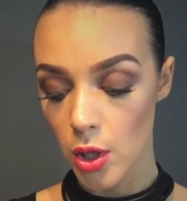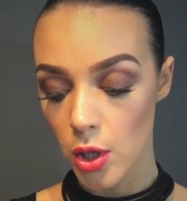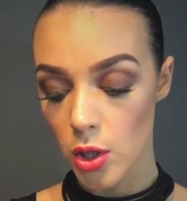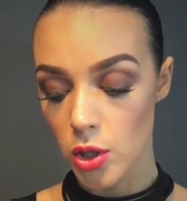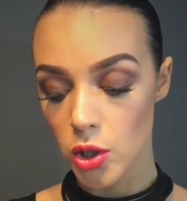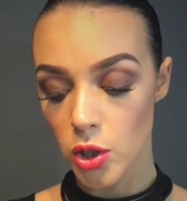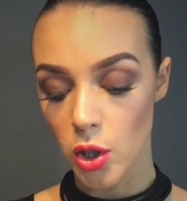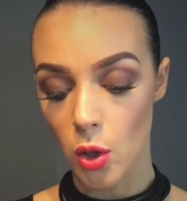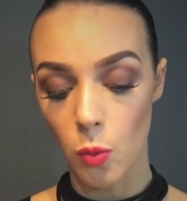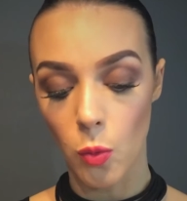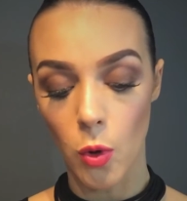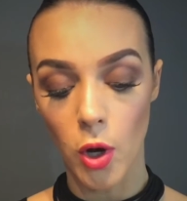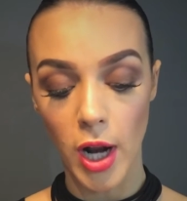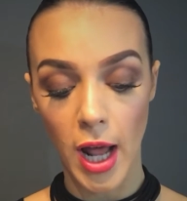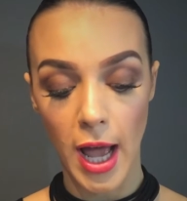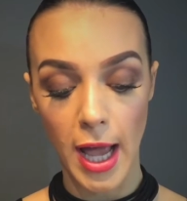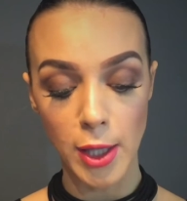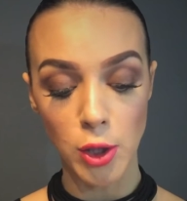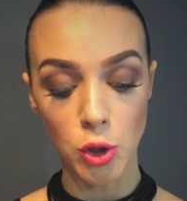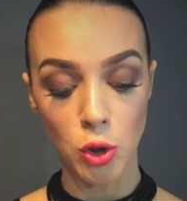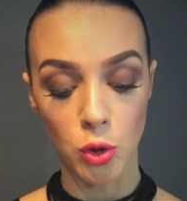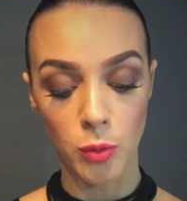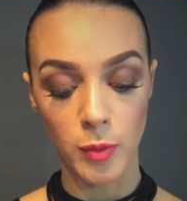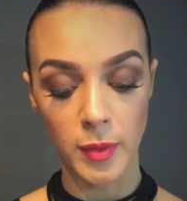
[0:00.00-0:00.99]
So what I
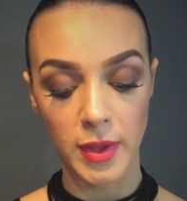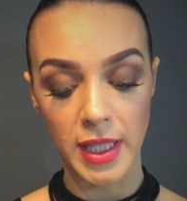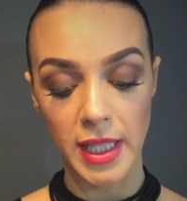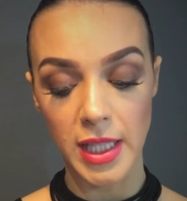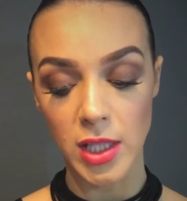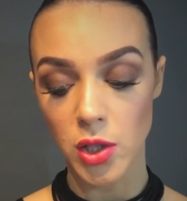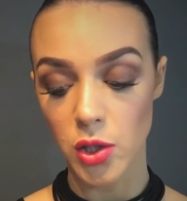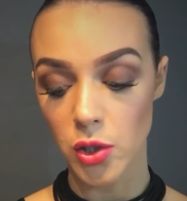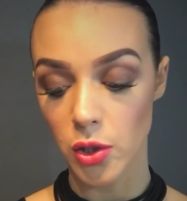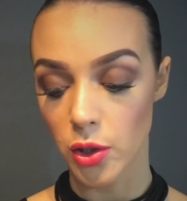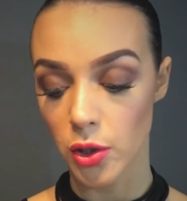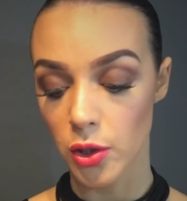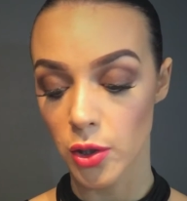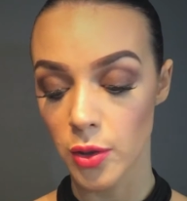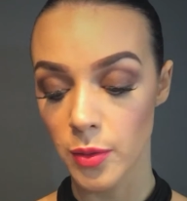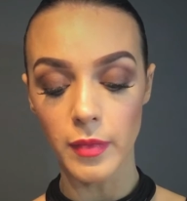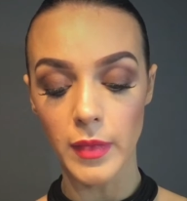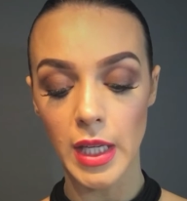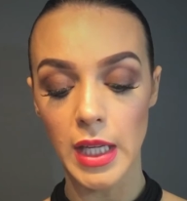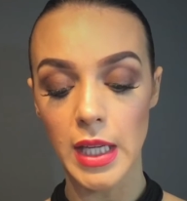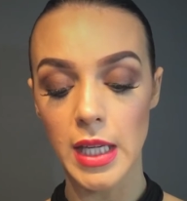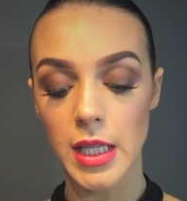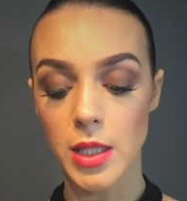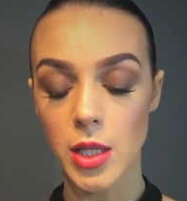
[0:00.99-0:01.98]
normally do
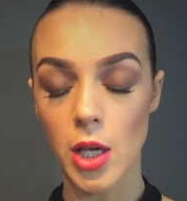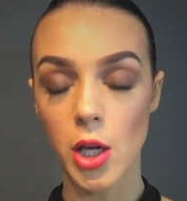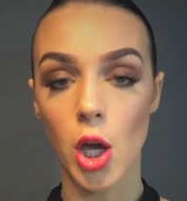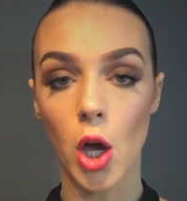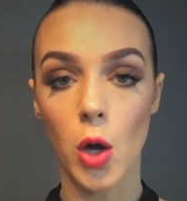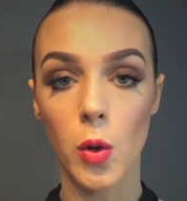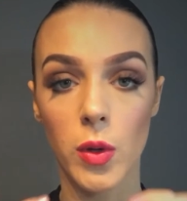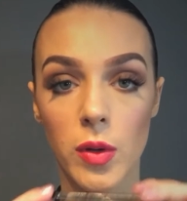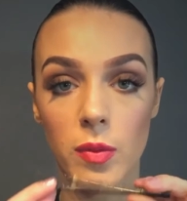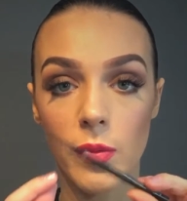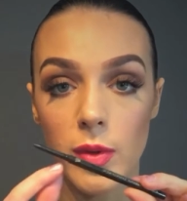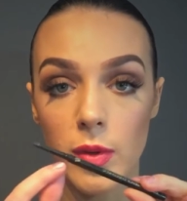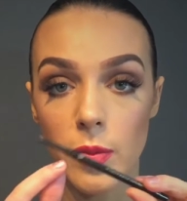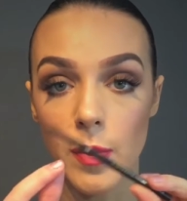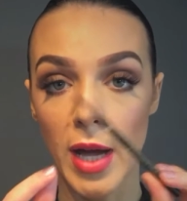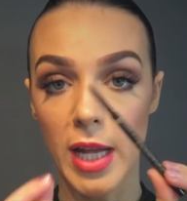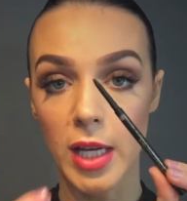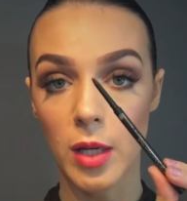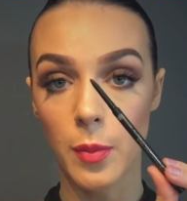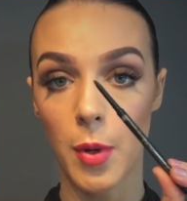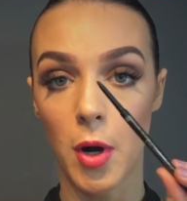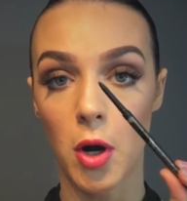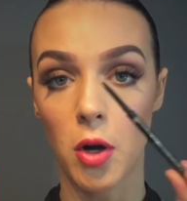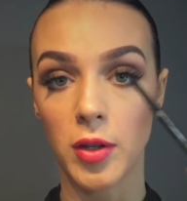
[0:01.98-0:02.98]
is I go in with my
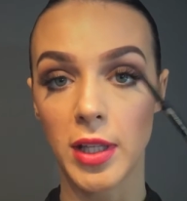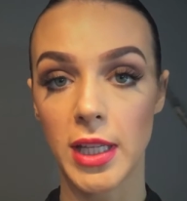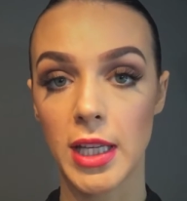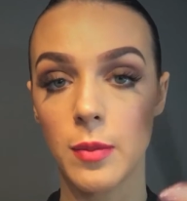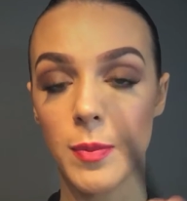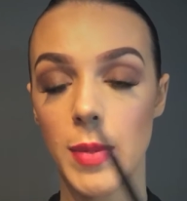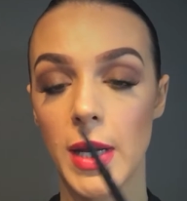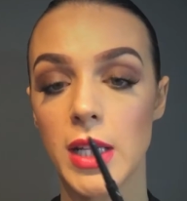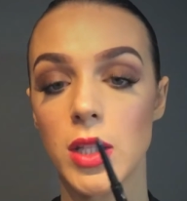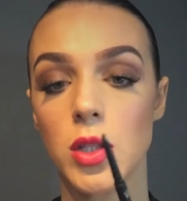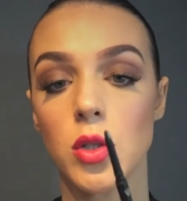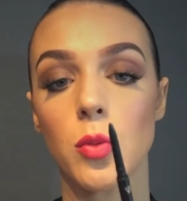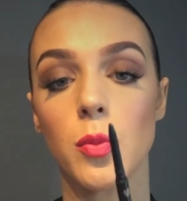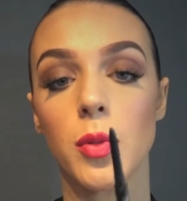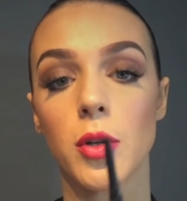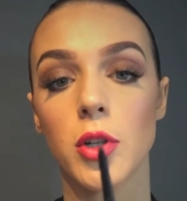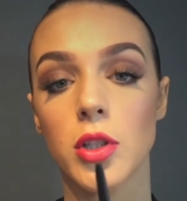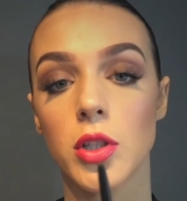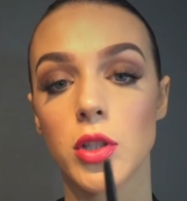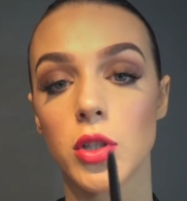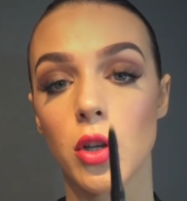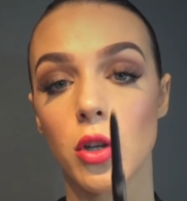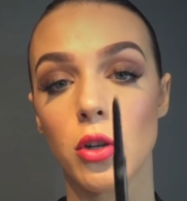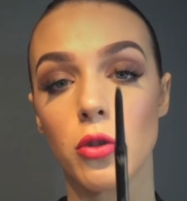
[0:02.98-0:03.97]
Napoleon pencil because
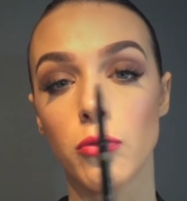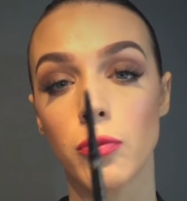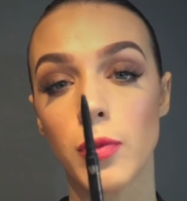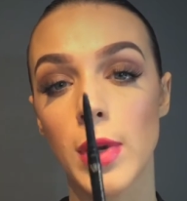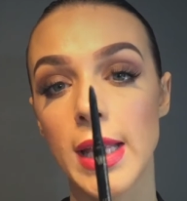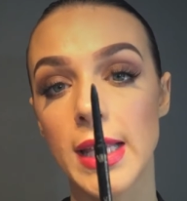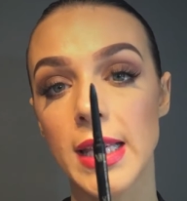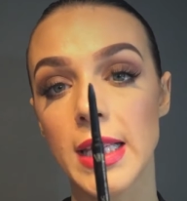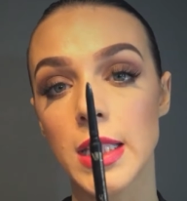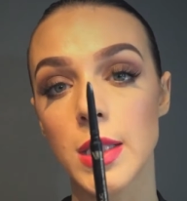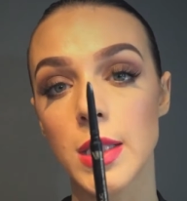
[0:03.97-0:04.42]
it's got a really